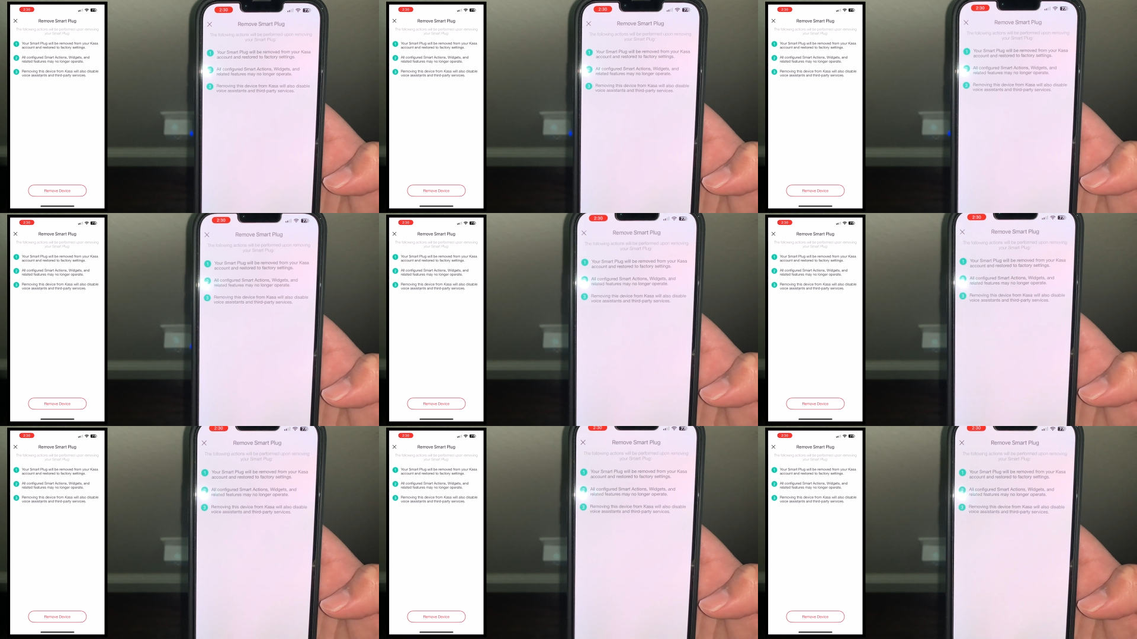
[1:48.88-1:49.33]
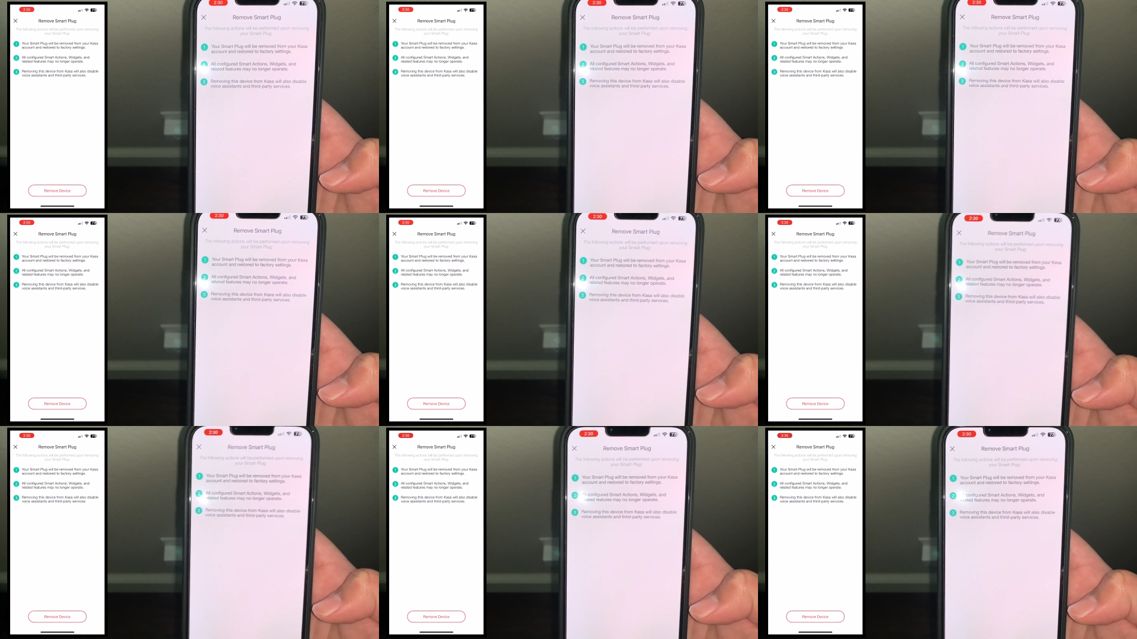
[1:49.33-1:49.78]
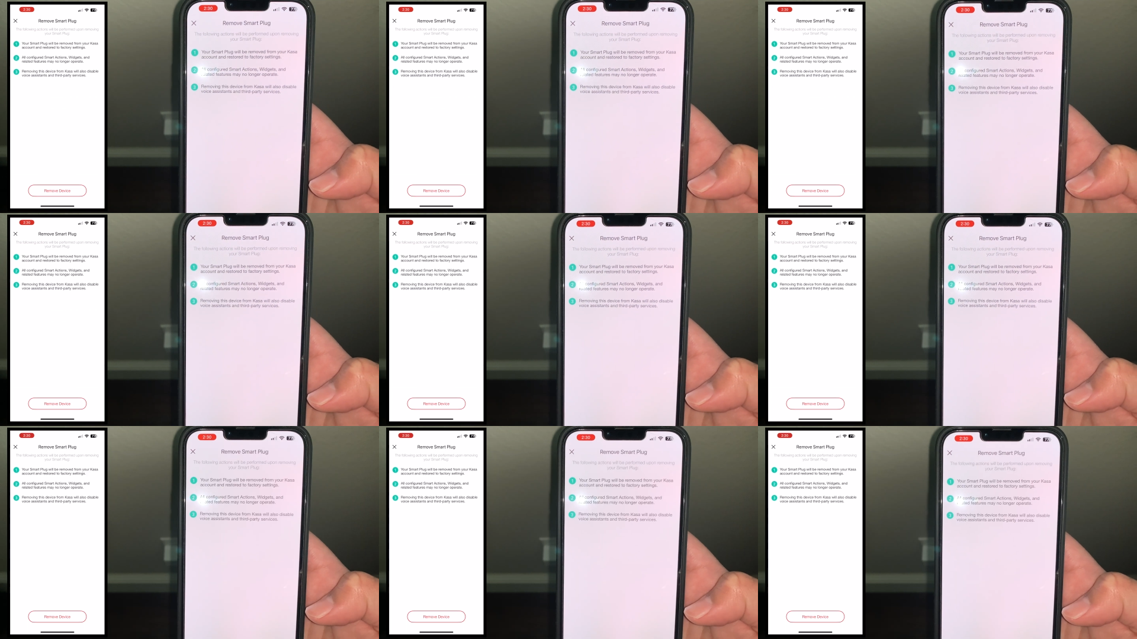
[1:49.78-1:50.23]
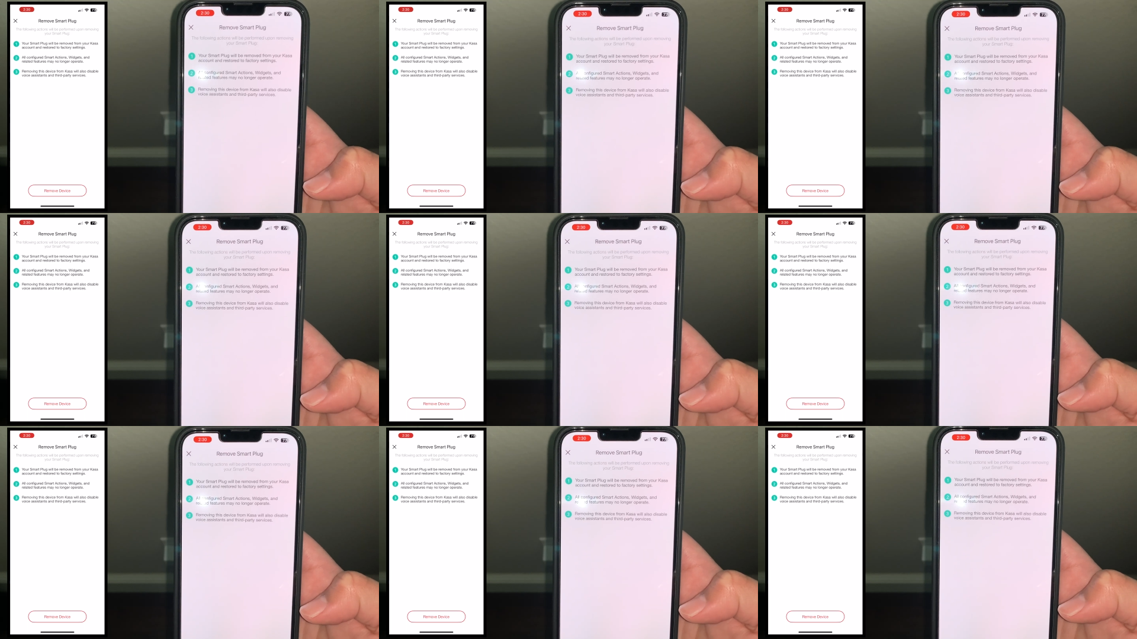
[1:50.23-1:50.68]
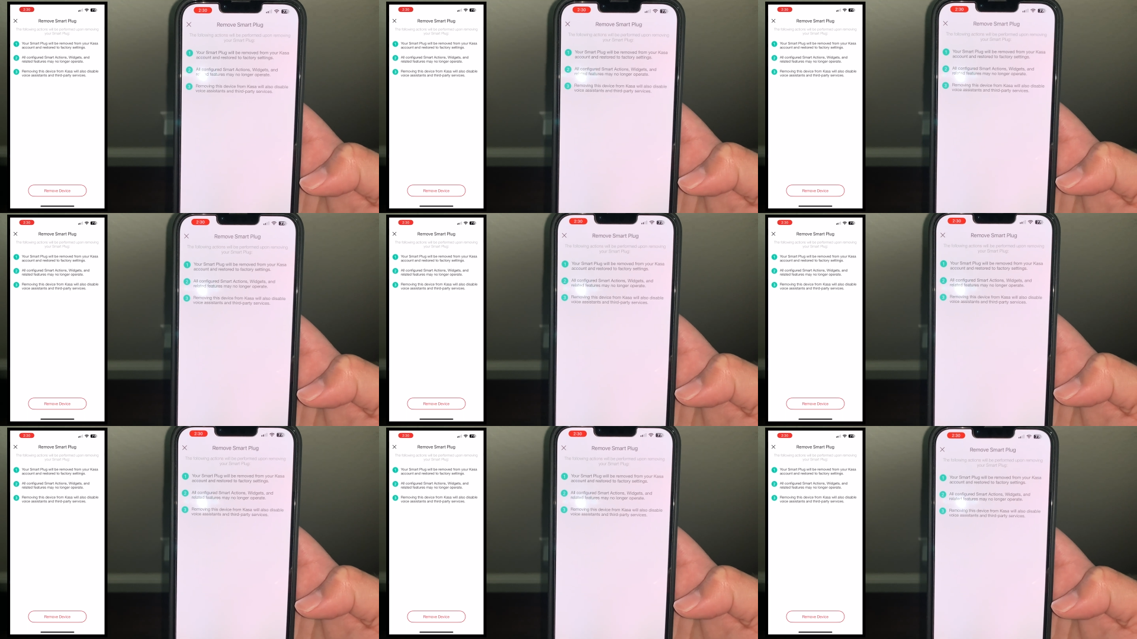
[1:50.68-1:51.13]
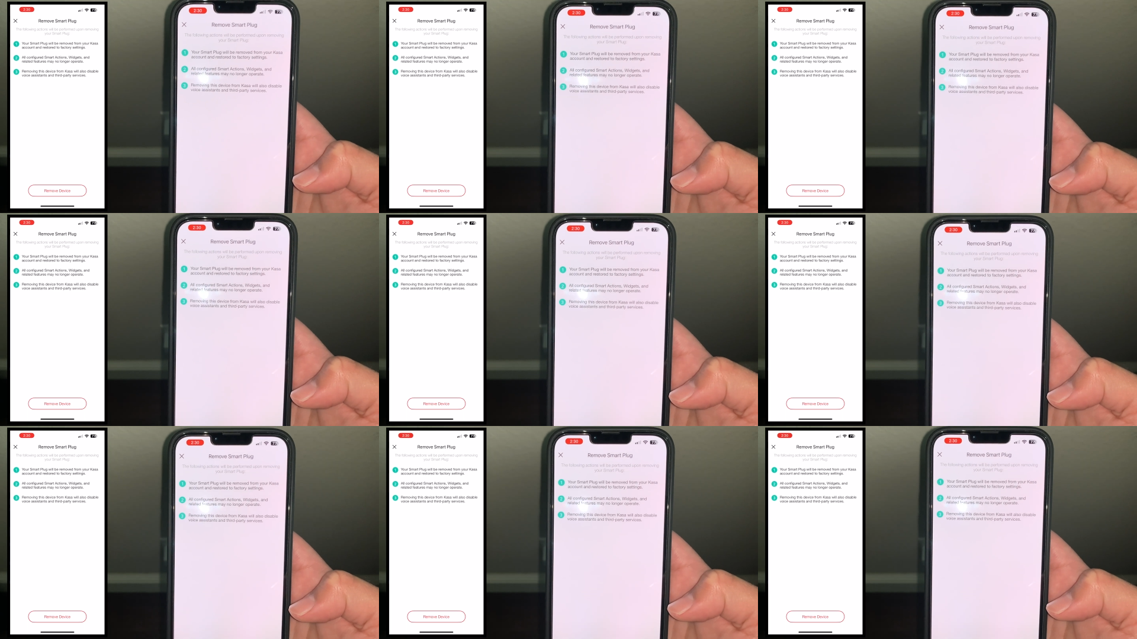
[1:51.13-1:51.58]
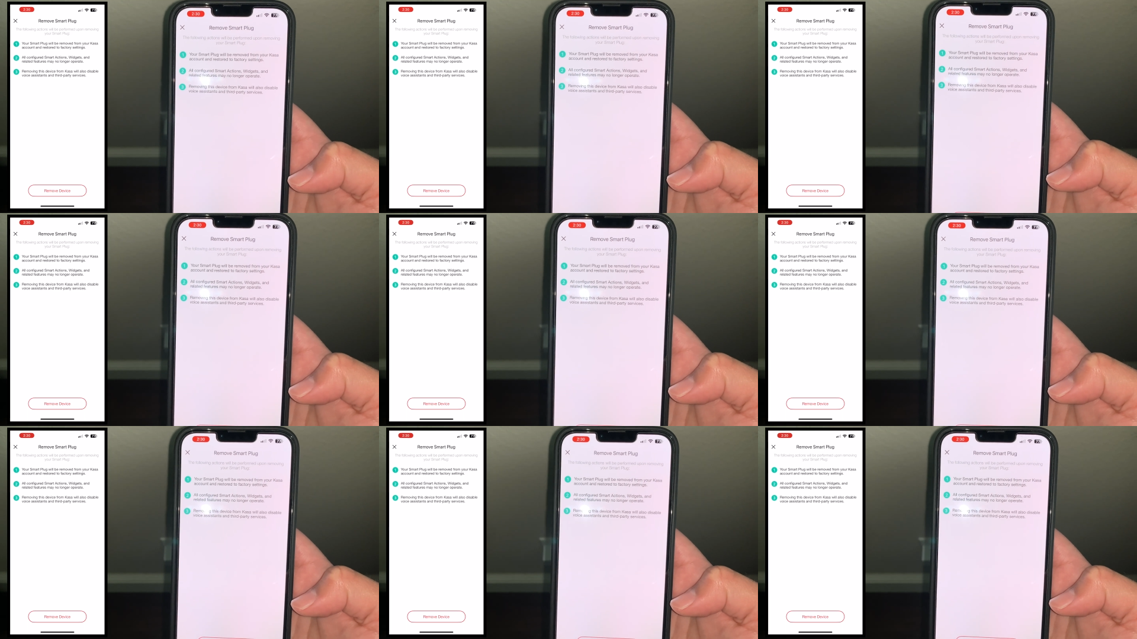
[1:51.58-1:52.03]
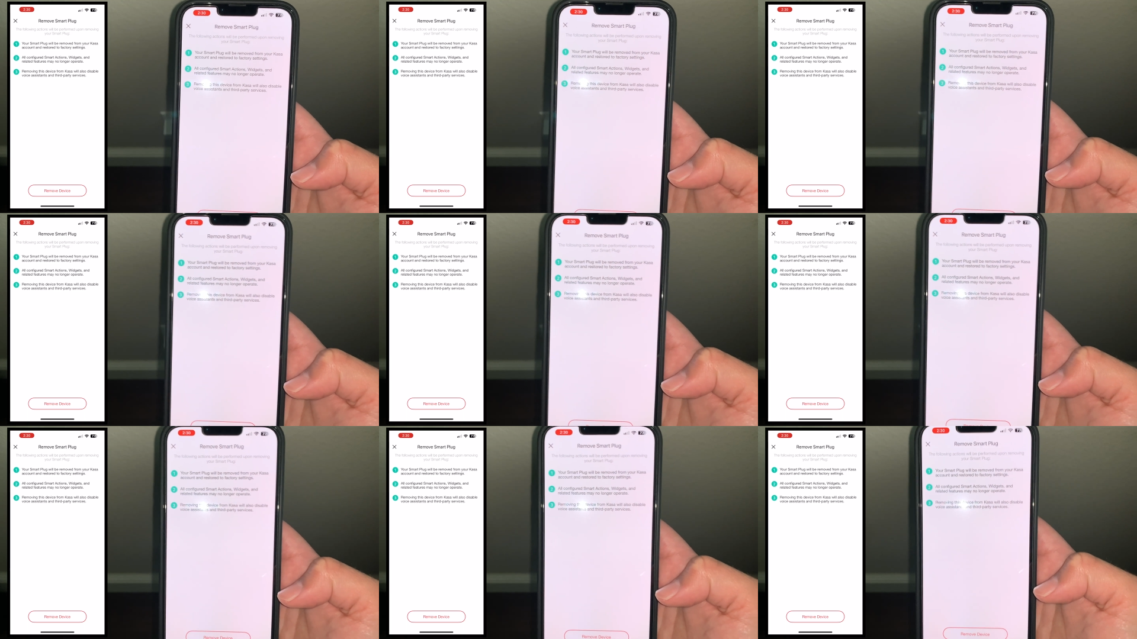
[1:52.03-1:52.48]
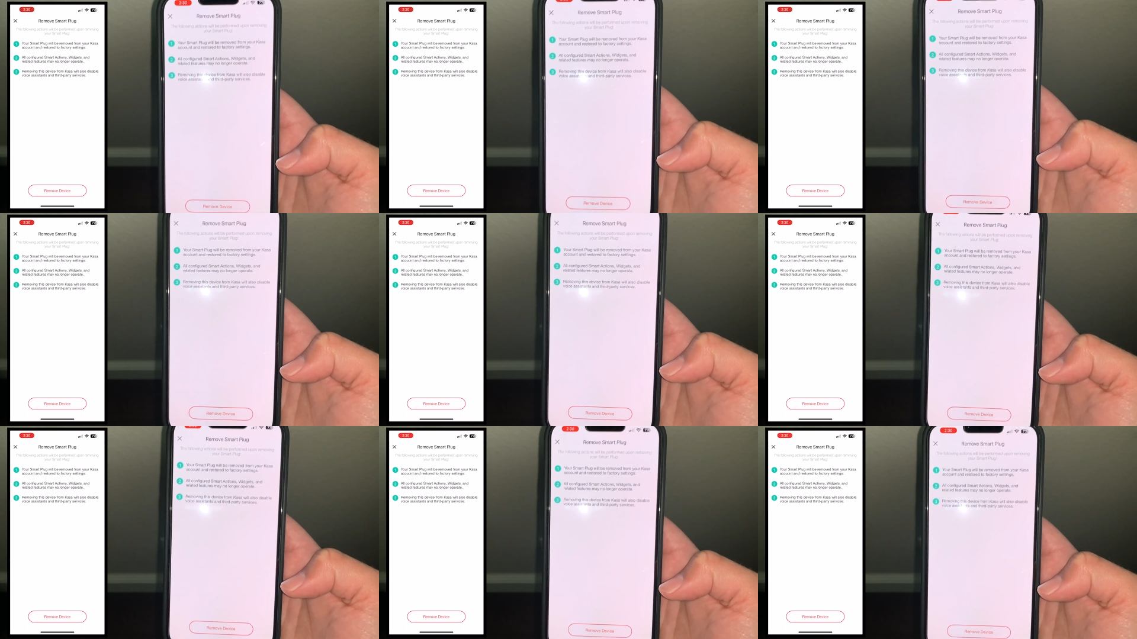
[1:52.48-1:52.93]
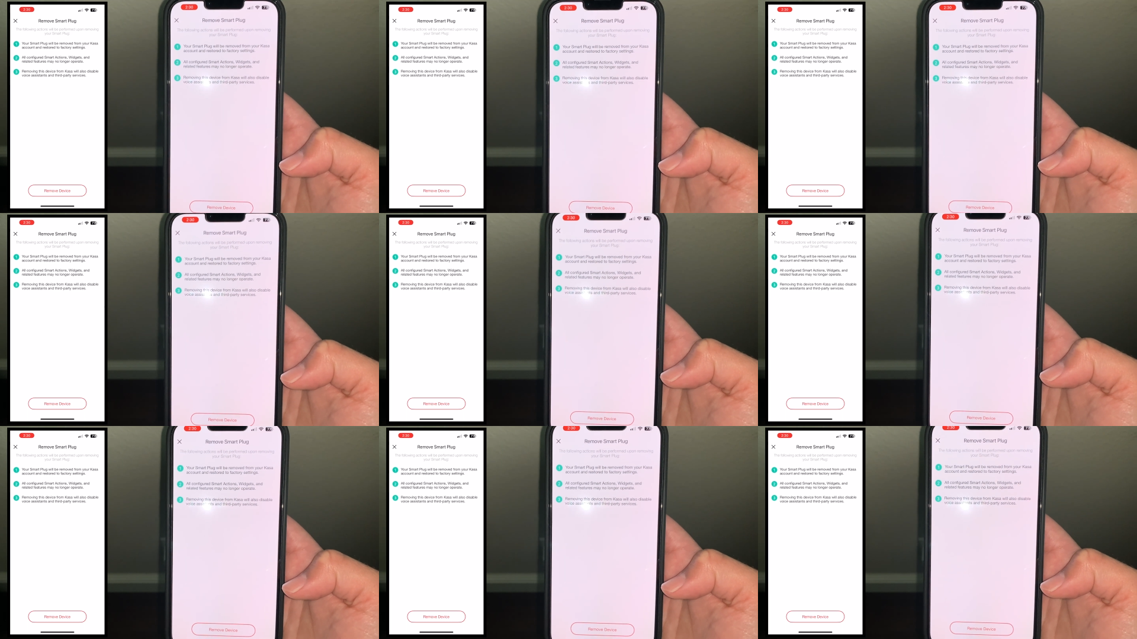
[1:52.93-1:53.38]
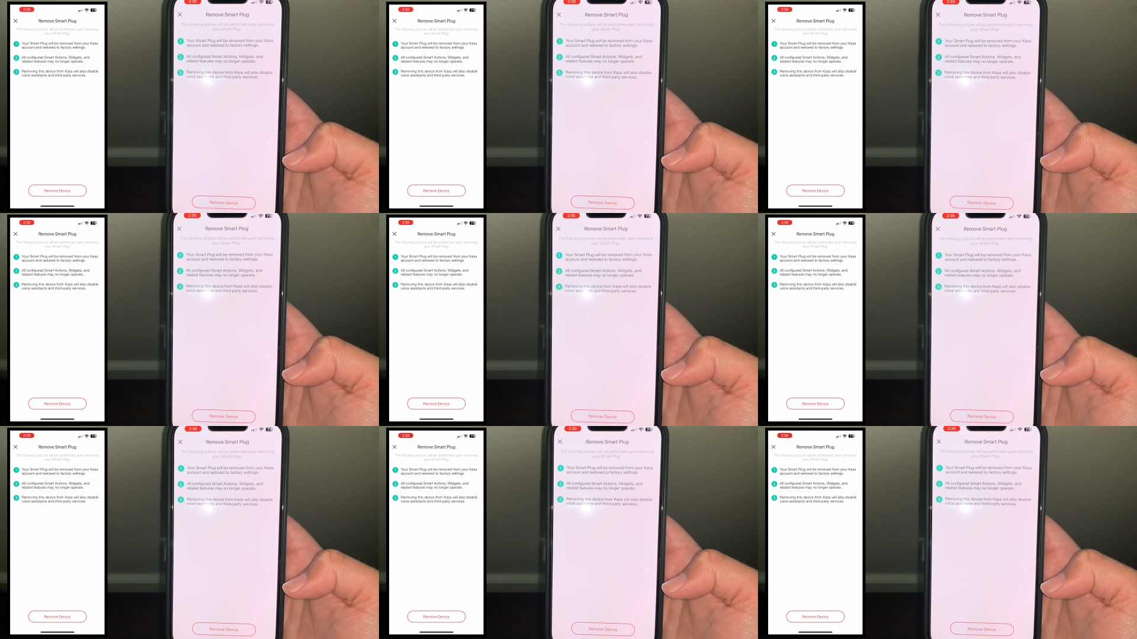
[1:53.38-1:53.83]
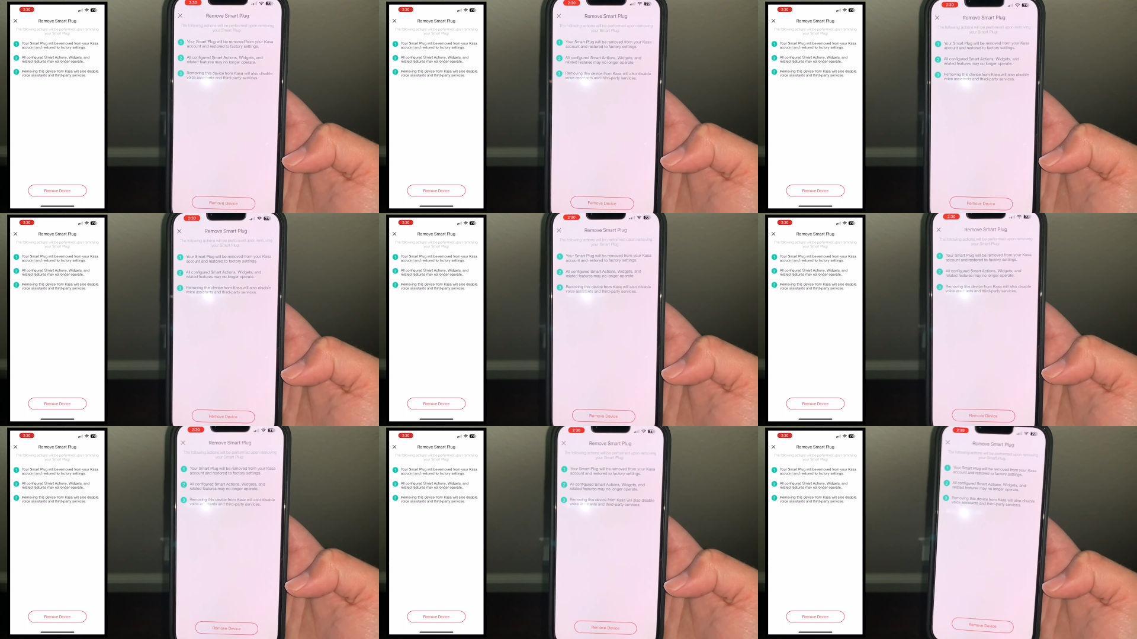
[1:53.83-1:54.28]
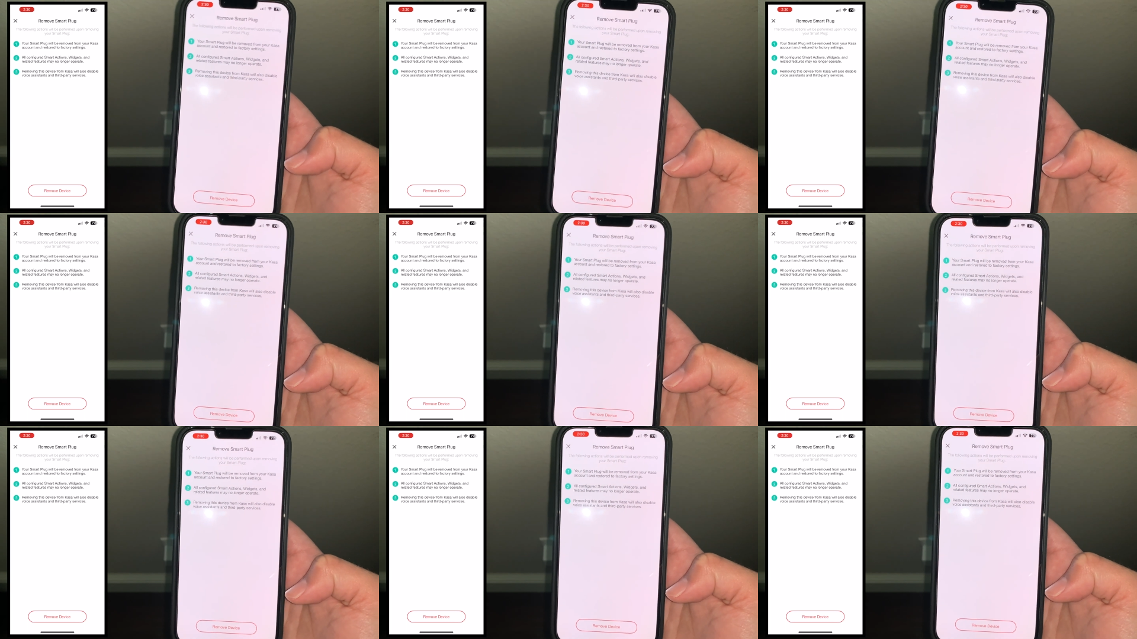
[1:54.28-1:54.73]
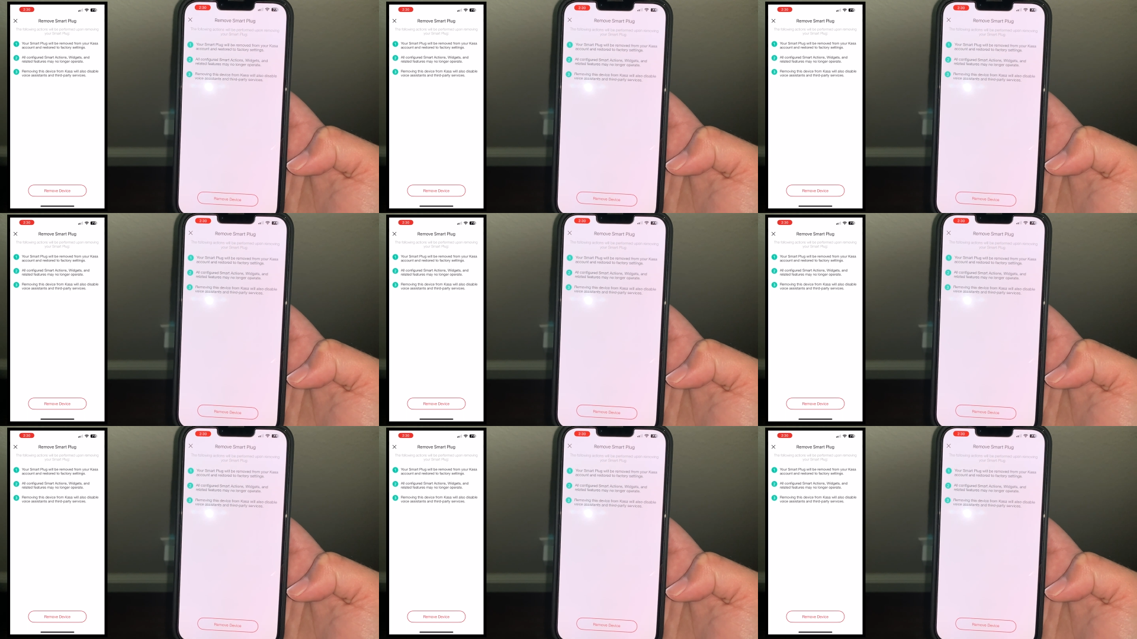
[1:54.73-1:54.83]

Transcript: (no speaker visible)